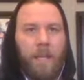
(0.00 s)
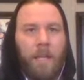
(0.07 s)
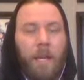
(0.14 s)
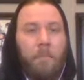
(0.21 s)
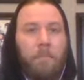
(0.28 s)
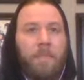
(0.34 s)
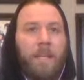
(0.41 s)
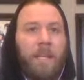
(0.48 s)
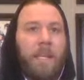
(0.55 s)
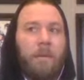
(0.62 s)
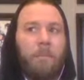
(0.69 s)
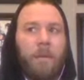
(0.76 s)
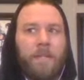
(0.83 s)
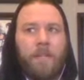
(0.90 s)
and I'm thinking
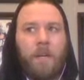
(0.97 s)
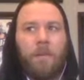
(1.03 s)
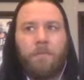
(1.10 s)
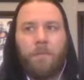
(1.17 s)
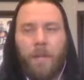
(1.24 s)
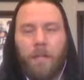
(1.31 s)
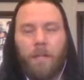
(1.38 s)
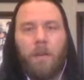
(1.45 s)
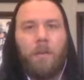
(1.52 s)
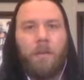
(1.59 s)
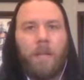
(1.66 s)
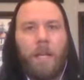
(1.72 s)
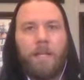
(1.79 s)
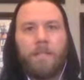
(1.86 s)
to myself, like,
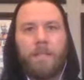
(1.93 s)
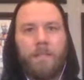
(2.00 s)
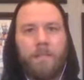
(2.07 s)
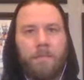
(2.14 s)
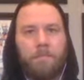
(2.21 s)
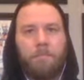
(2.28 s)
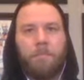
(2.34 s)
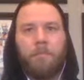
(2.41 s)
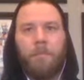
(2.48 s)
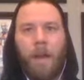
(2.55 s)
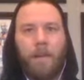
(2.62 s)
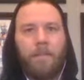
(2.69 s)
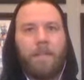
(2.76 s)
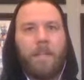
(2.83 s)
okay, Sting's
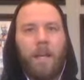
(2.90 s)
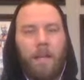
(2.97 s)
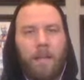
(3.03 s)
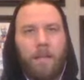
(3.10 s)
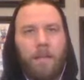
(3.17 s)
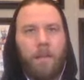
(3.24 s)
finally got,